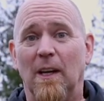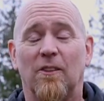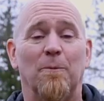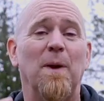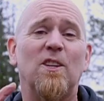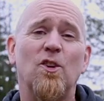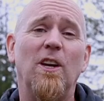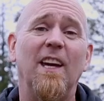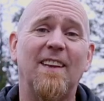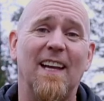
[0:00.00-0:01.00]
So make sure
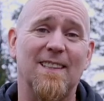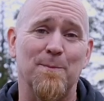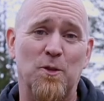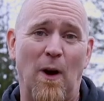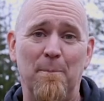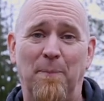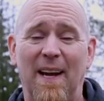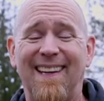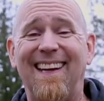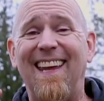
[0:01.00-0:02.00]
you hit that subscribe
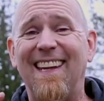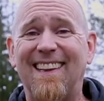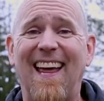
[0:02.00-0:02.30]
button and hit